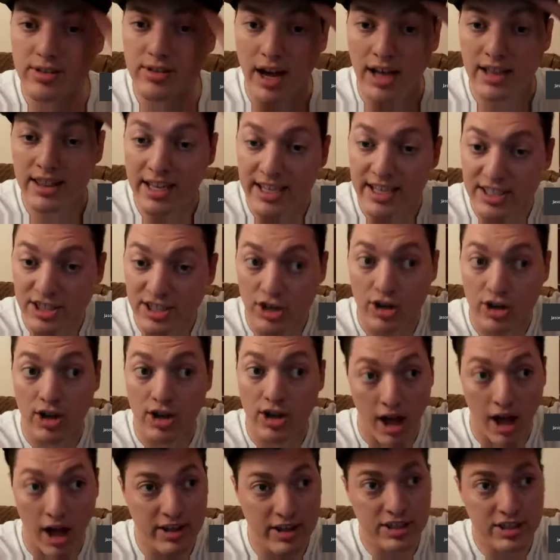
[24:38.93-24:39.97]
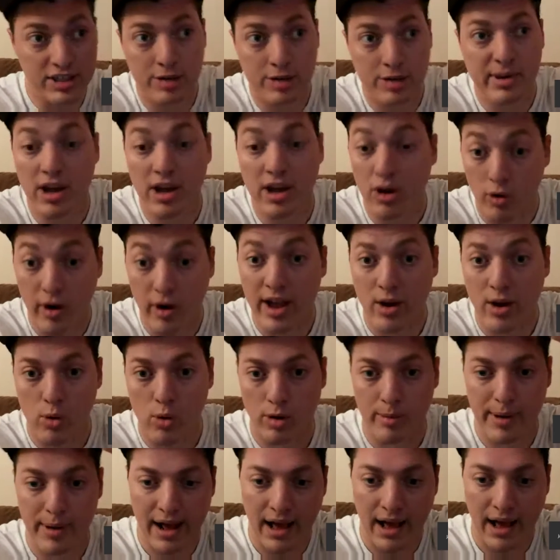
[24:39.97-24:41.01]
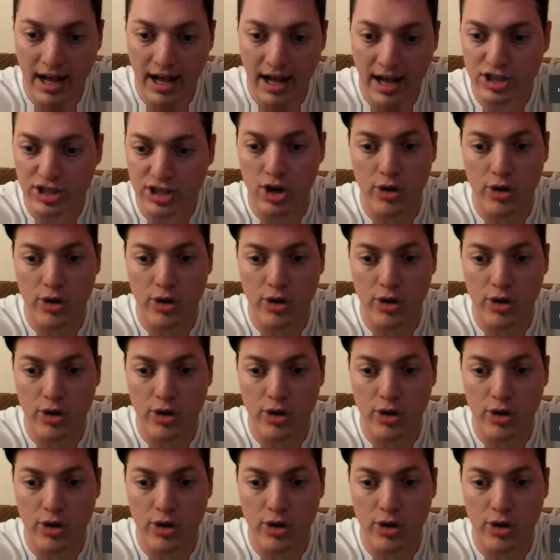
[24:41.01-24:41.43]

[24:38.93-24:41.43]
I think he's going to be a great quarterback. I just